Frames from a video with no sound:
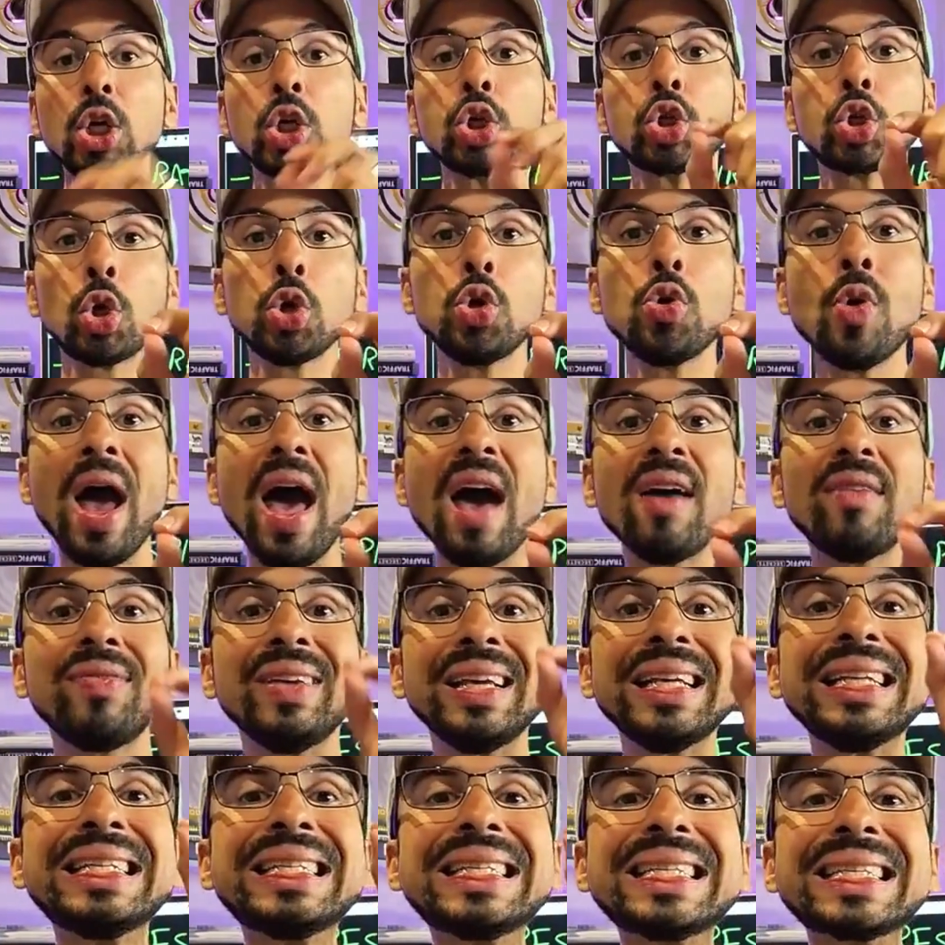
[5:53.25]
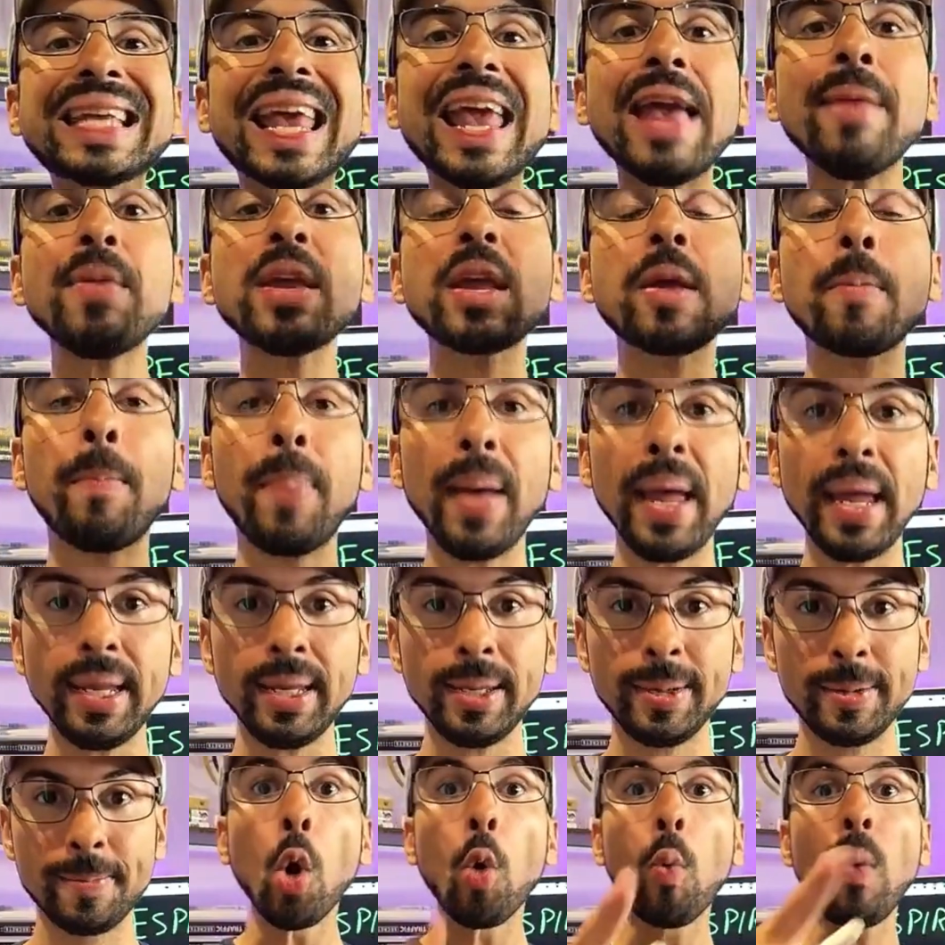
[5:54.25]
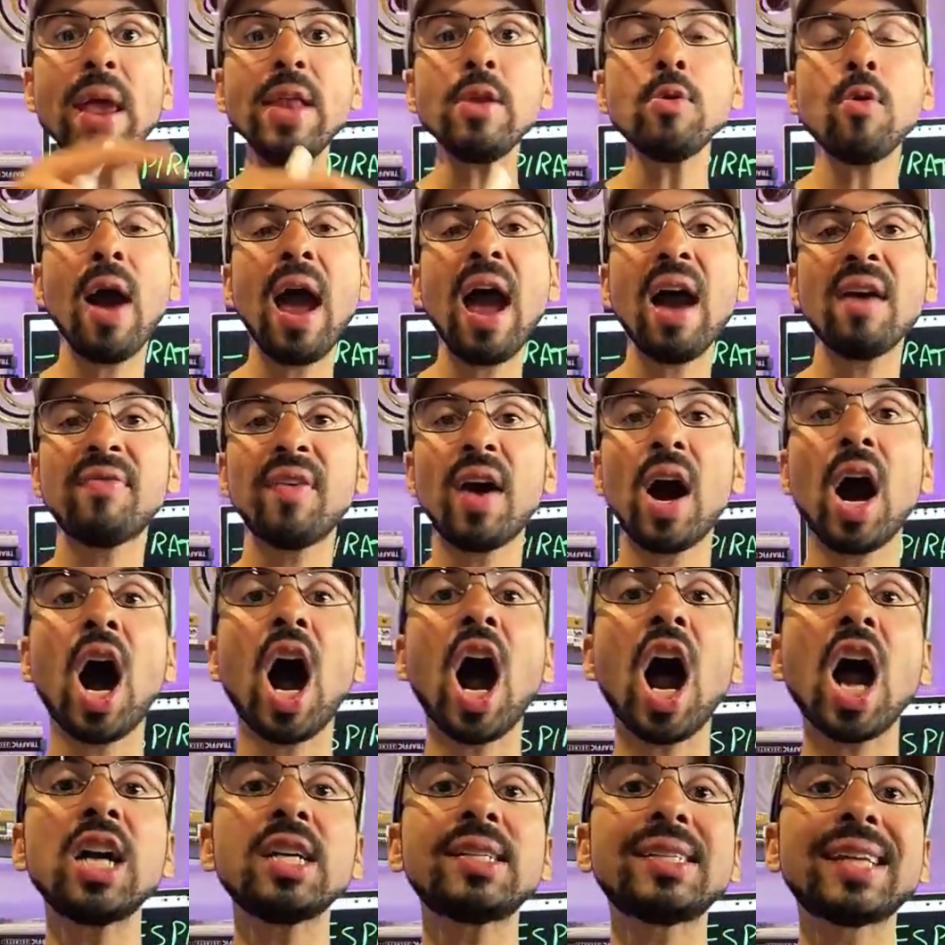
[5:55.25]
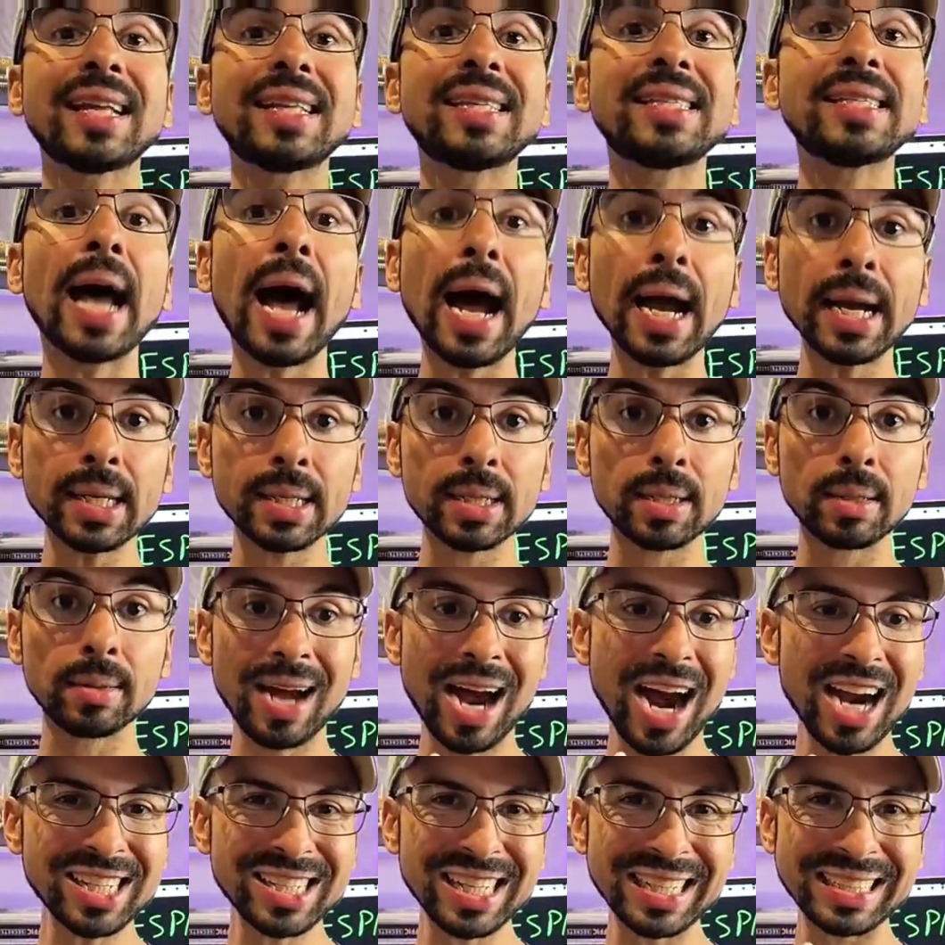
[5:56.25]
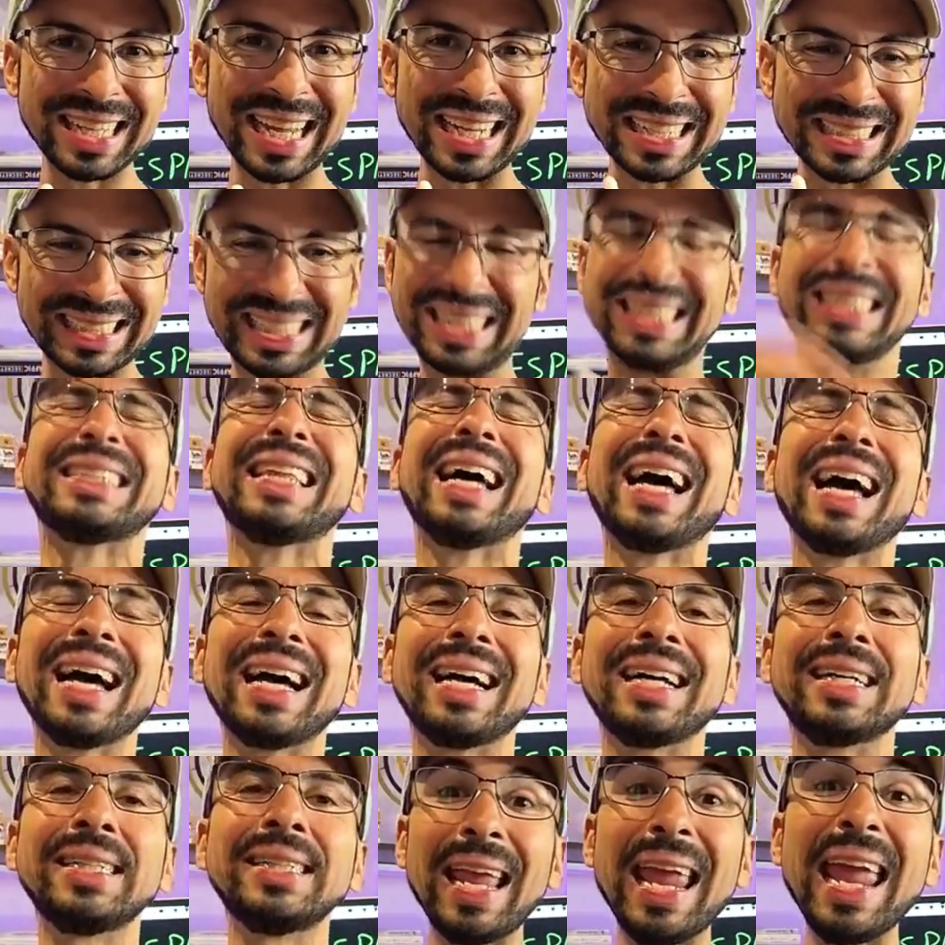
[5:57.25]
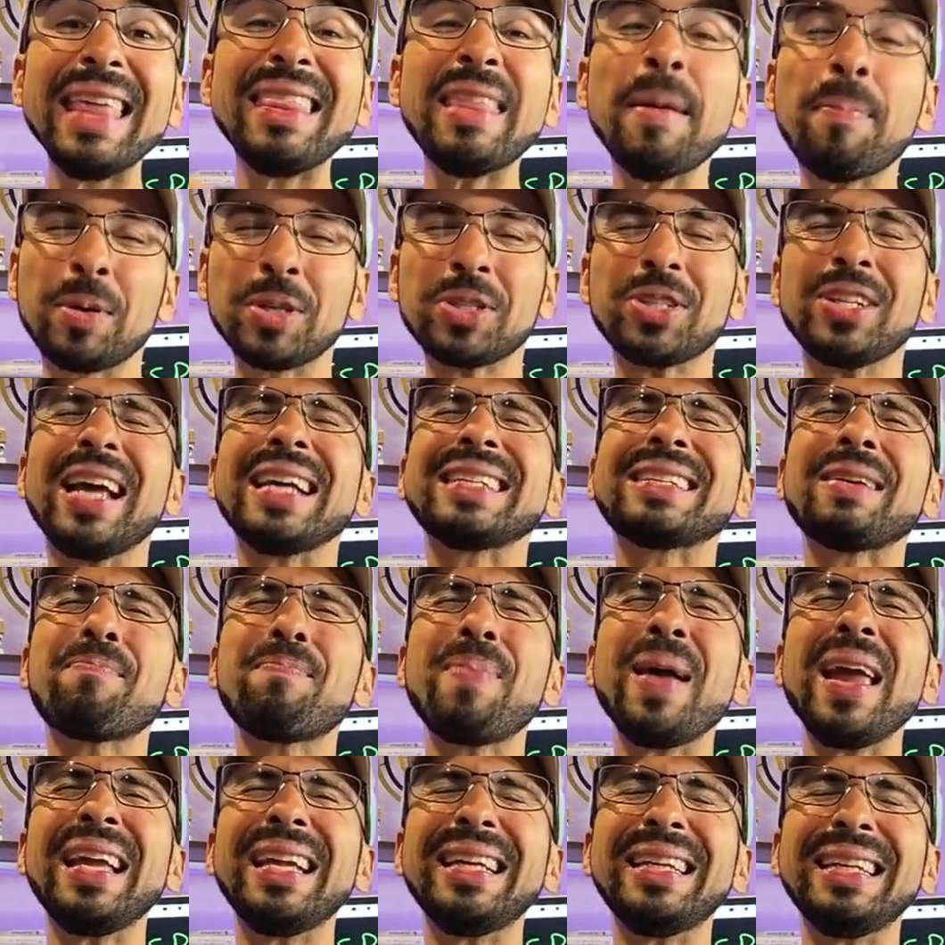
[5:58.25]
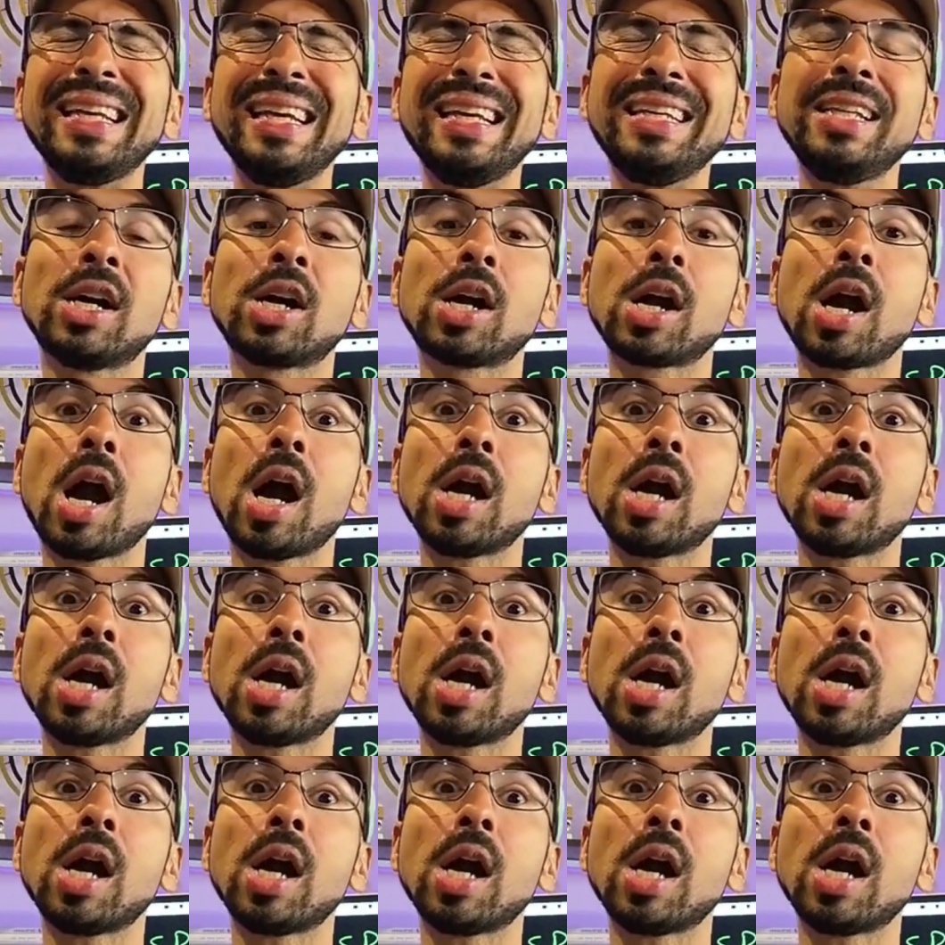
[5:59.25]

So you have ischemic pain. When you have a heart attack, and the person has a pain in her